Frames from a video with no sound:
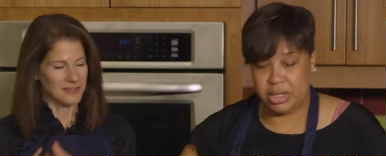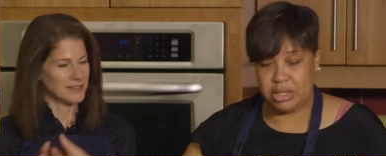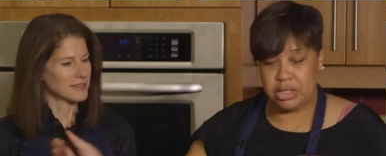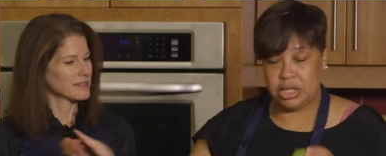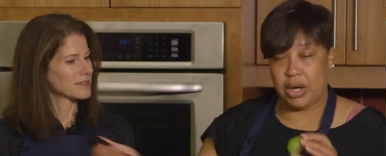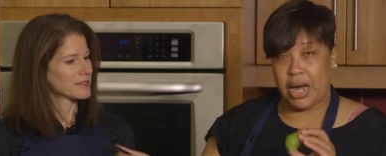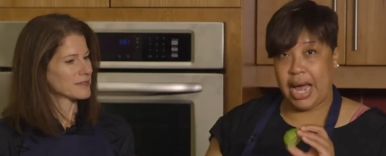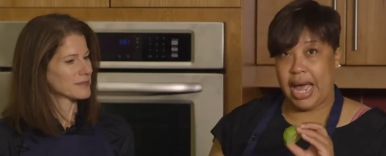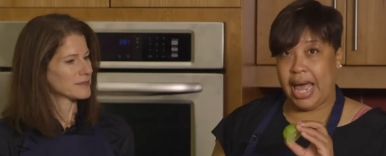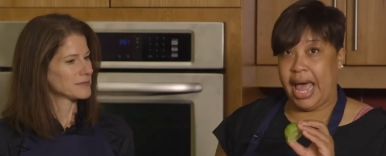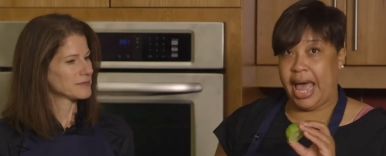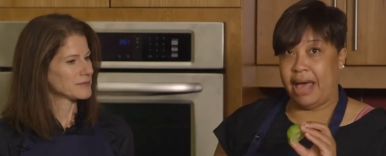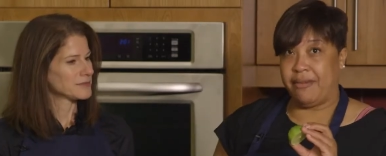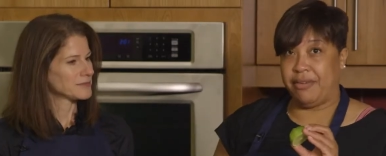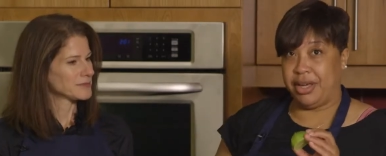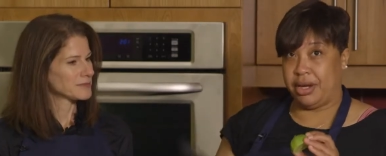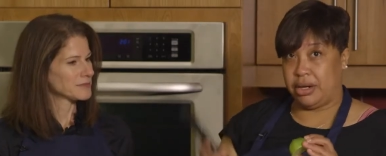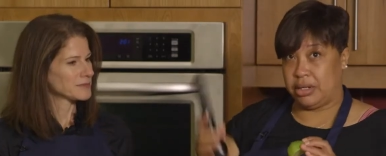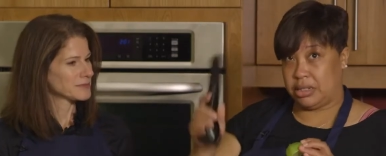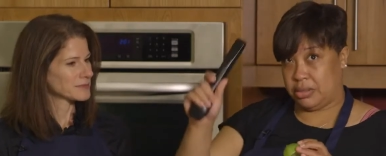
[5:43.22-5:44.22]
Speaker 1: So I have
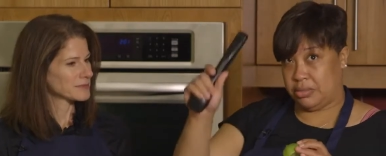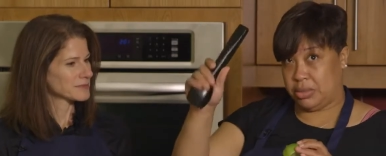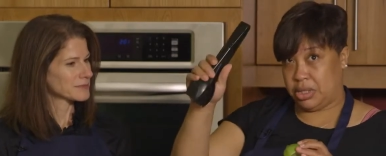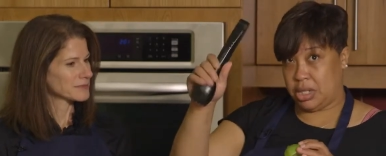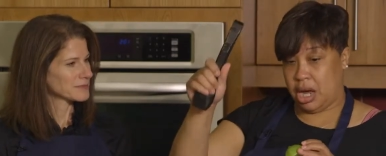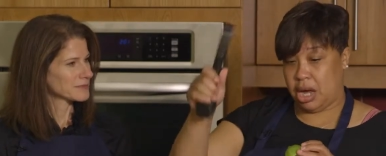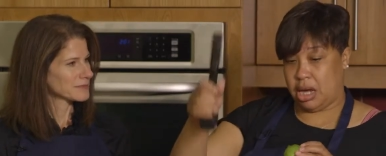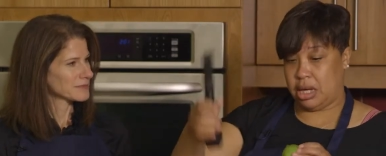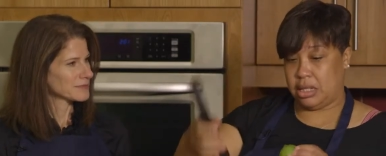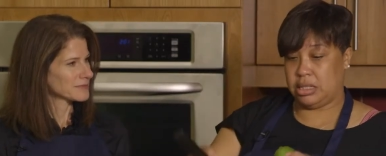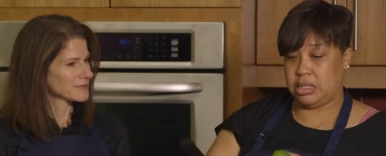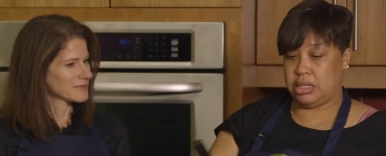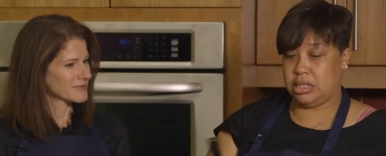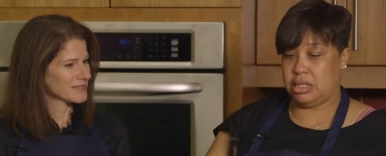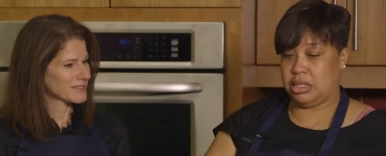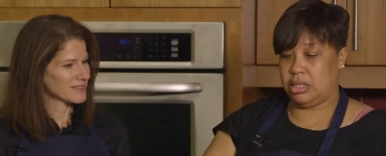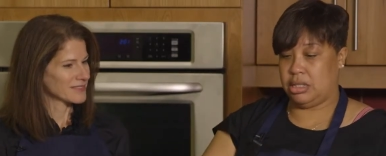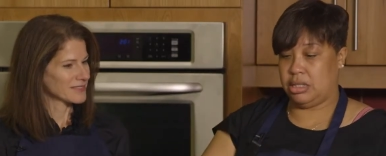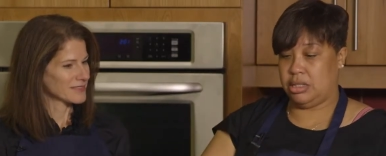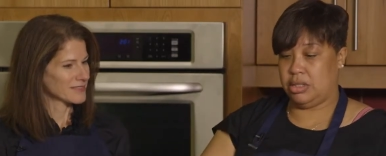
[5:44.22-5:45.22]
here some tongs.
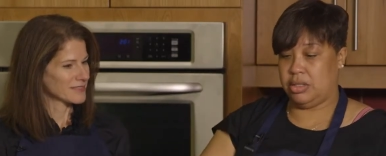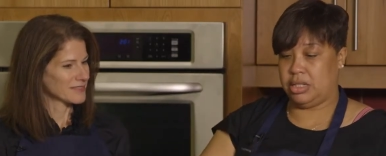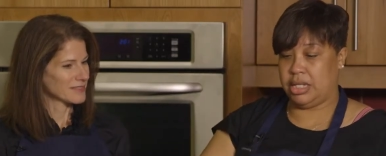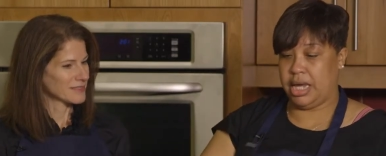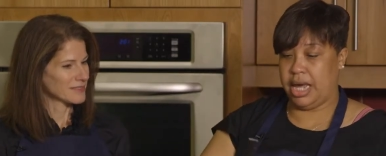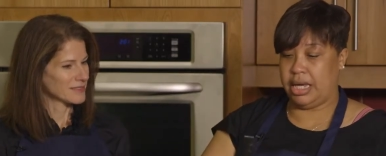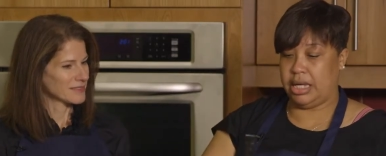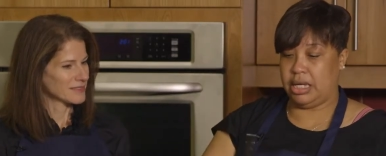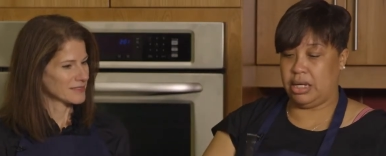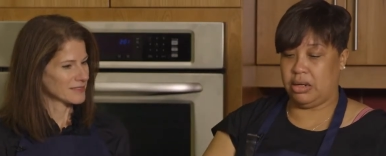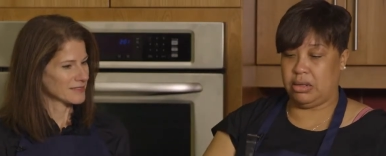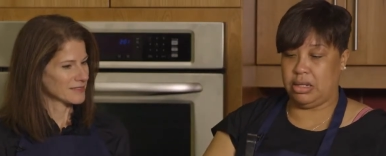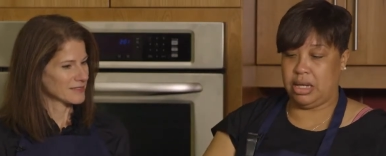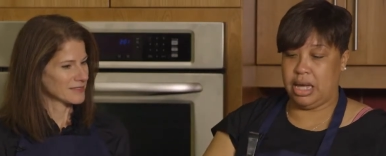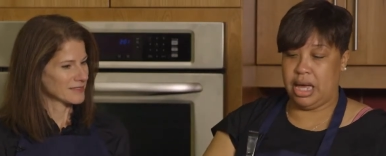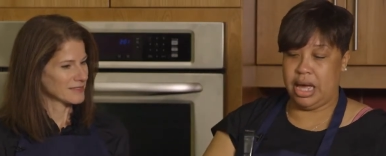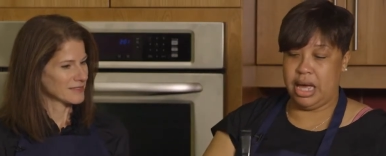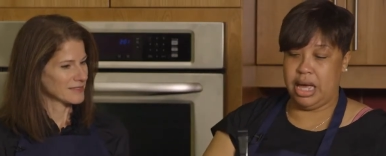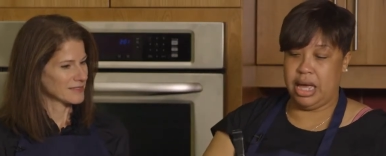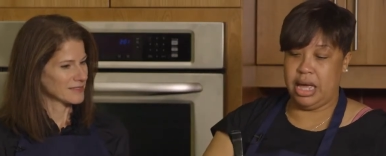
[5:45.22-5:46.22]
You take your
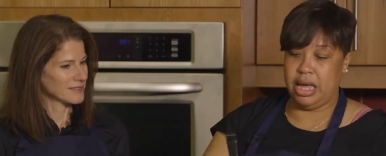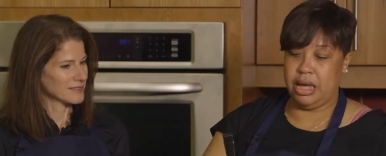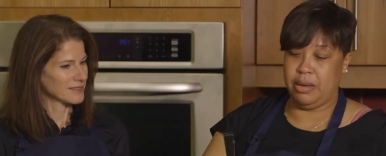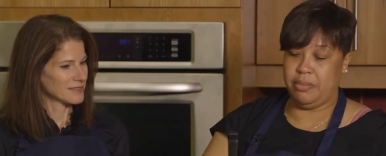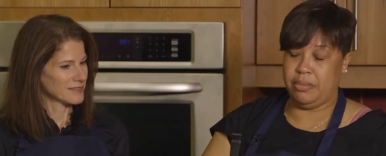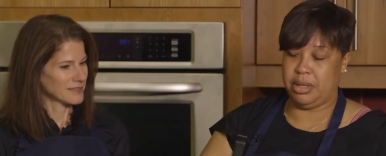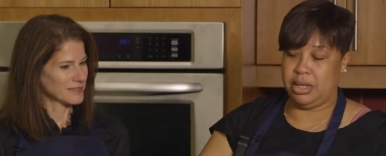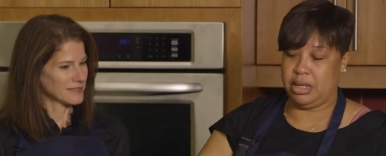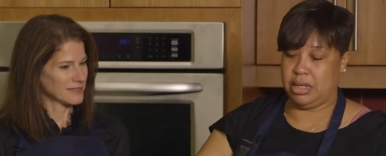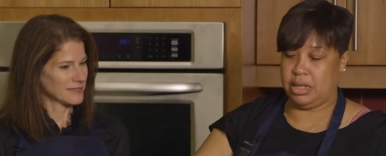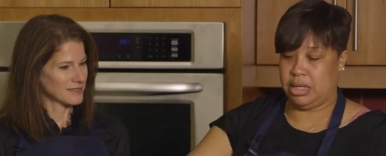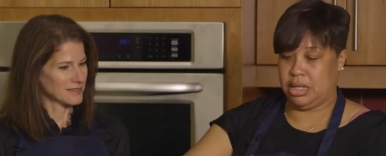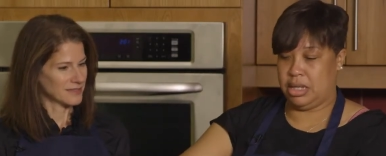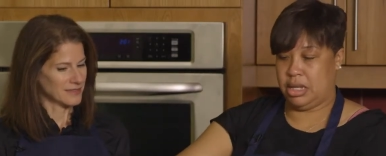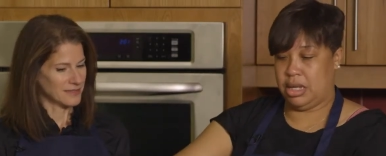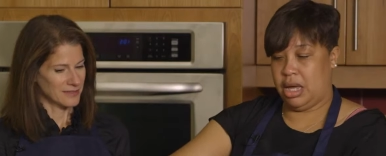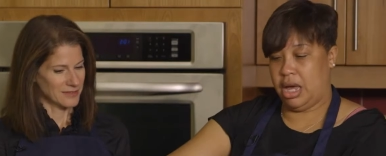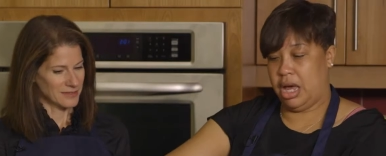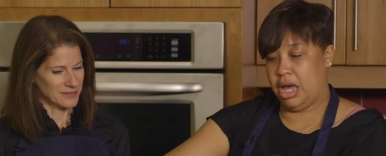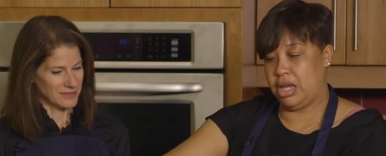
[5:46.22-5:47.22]
lime
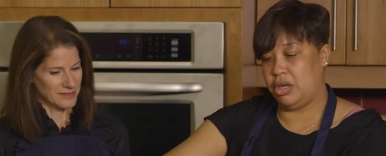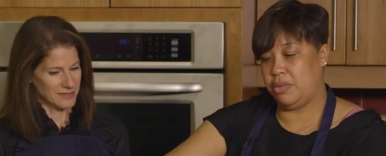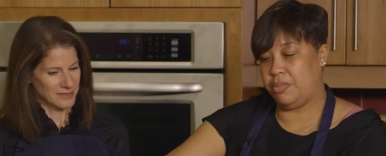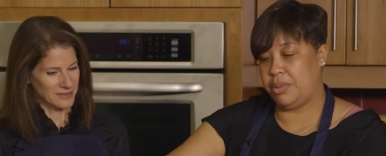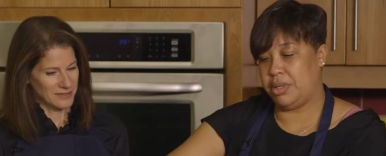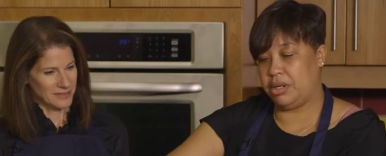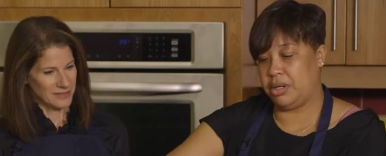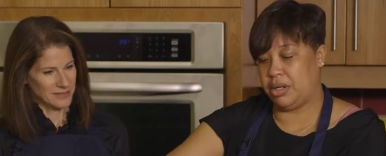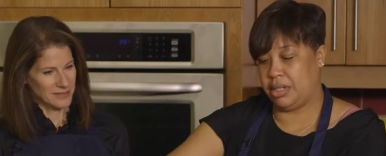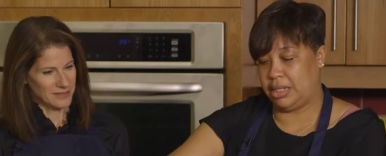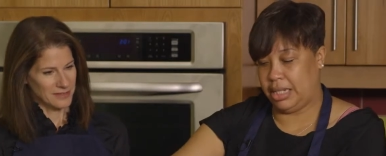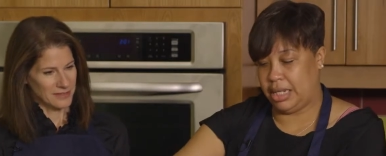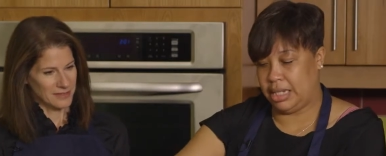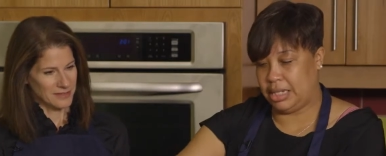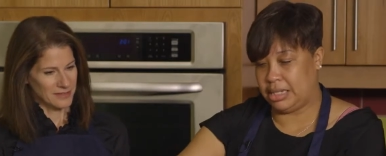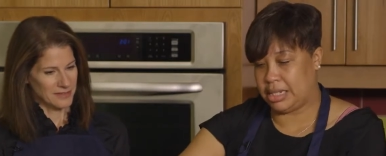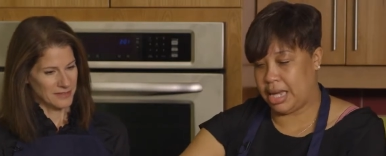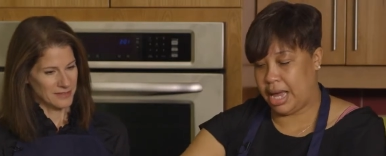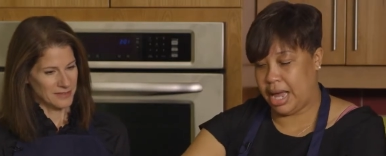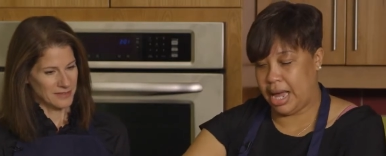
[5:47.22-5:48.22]
and you put it on the
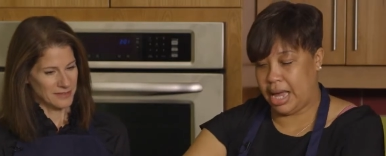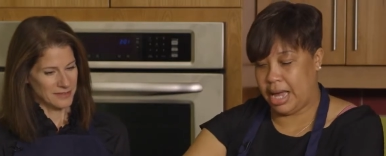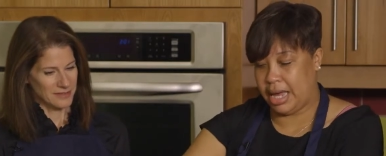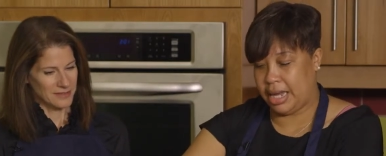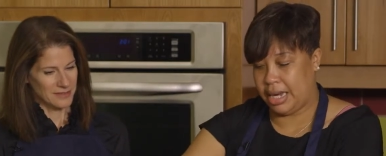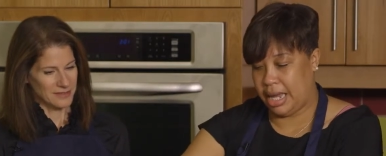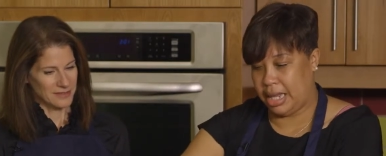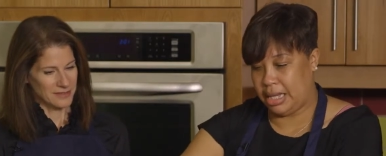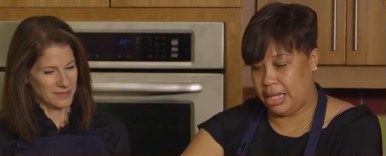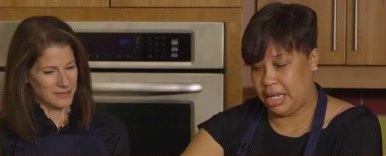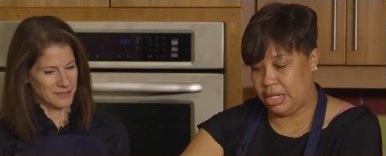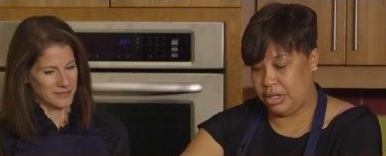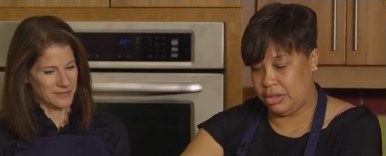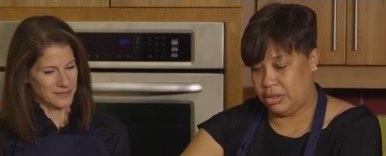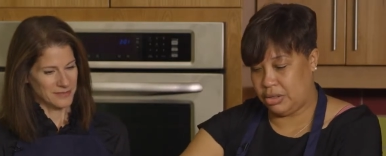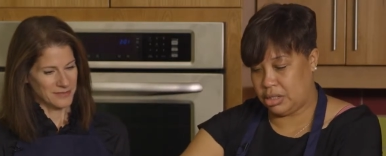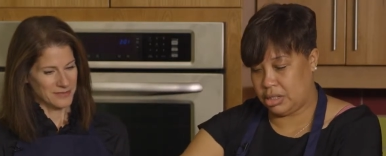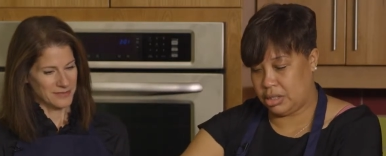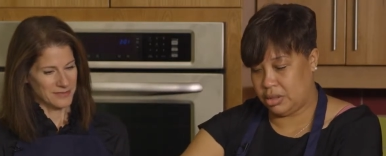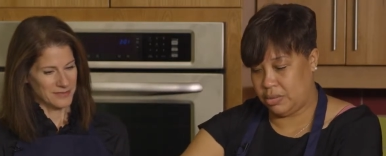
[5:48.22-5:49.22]
inside and then
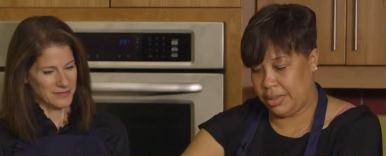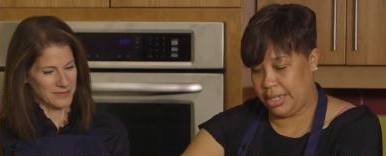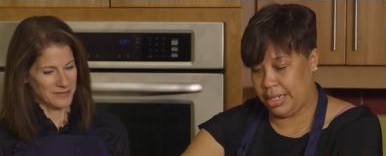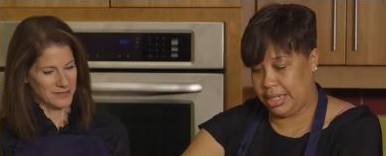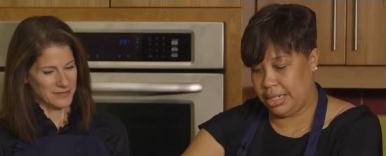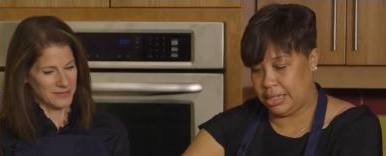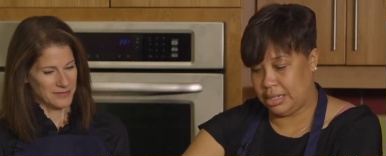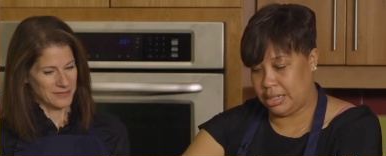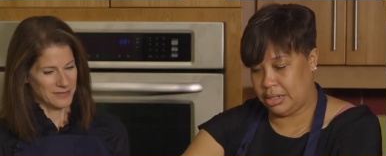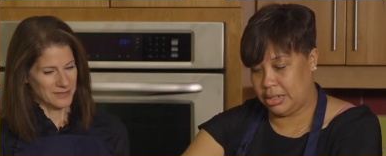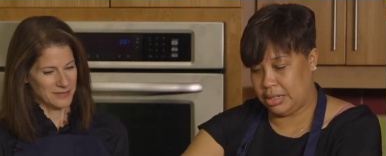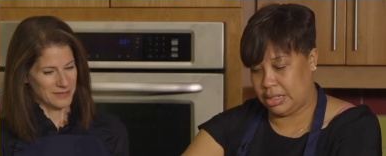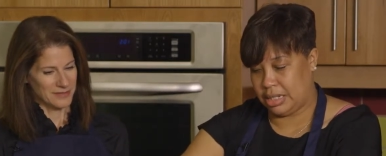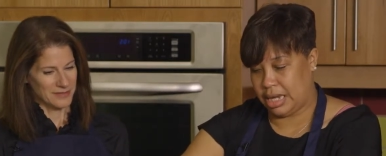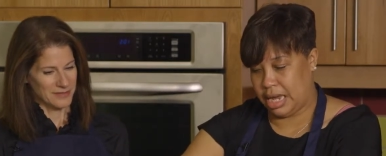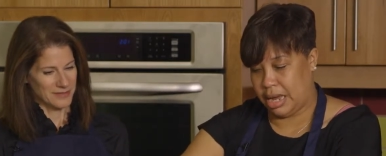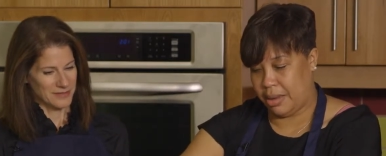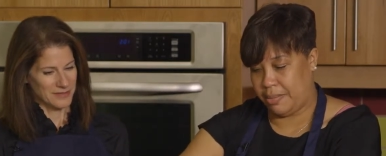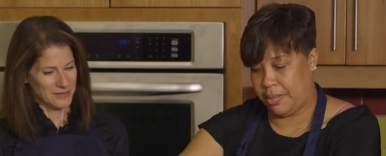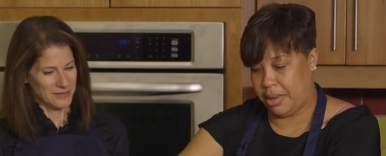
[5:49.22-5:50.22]
you squeeze it on
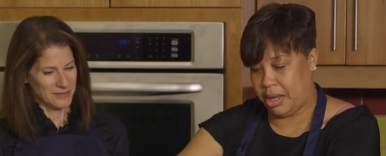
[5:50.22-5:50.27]
top